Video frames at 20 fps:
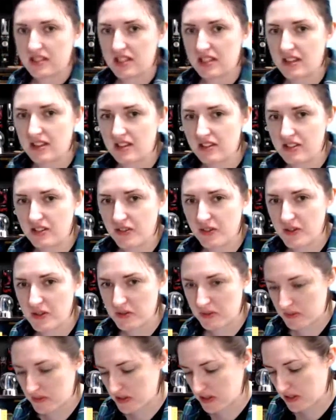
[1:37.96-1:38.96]
this first one. I'm
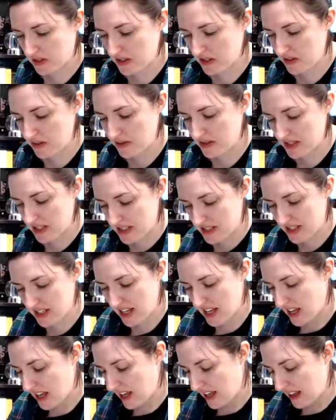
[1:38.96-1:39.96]
just going to use this
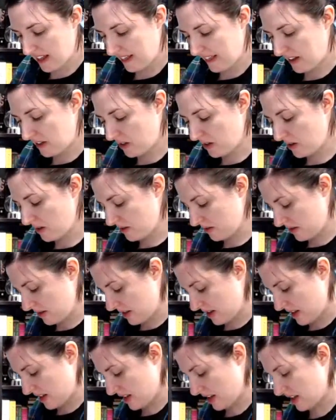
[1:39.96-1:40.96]
little
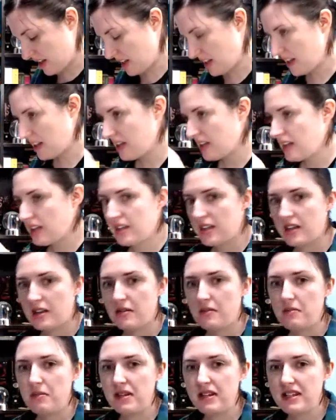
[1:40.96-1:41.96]

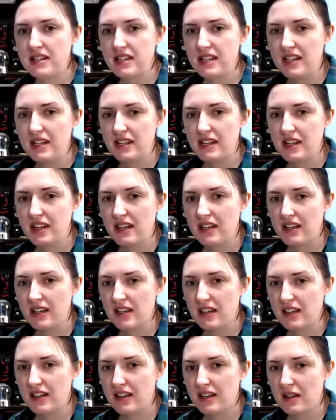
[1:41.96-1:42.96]
minty
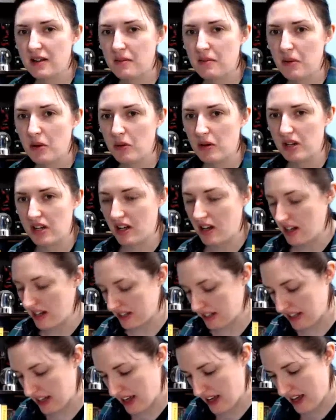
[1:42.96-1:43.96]
polka dot
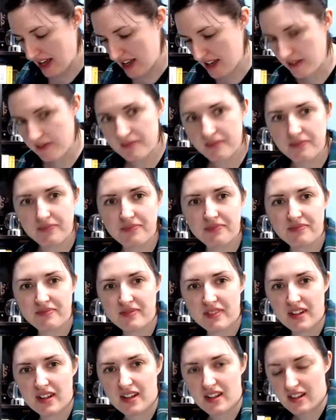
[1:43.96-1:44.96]
guy.
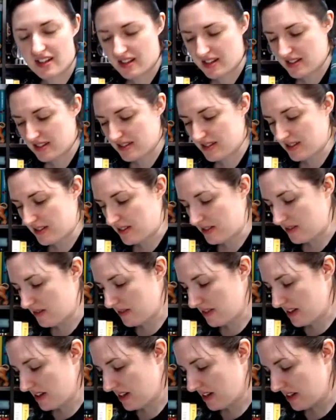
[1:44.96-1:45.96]
So
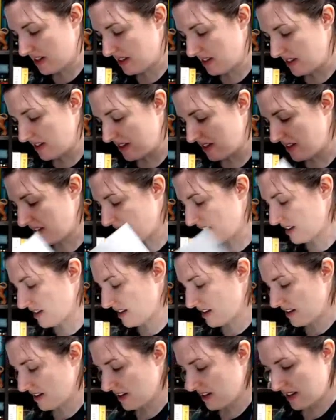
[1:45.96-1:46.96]

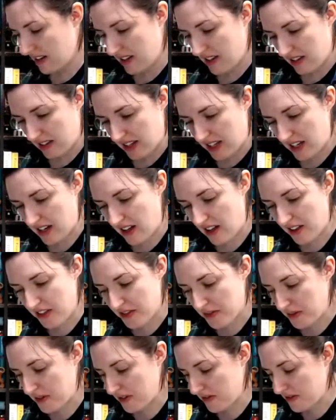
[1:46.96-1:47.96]
I'll get all
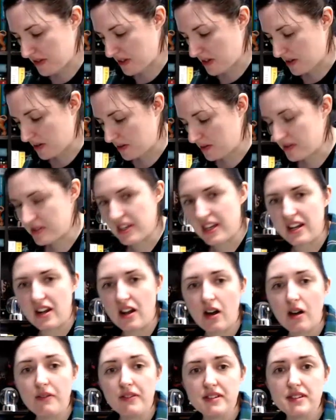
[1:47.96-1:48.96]
3 of those. And
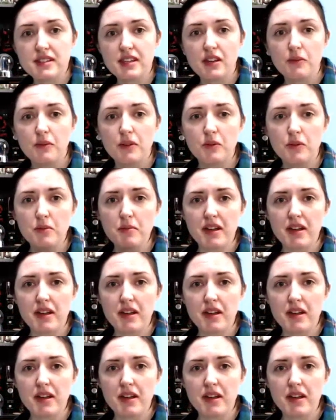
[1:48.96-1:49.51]
obviously when we make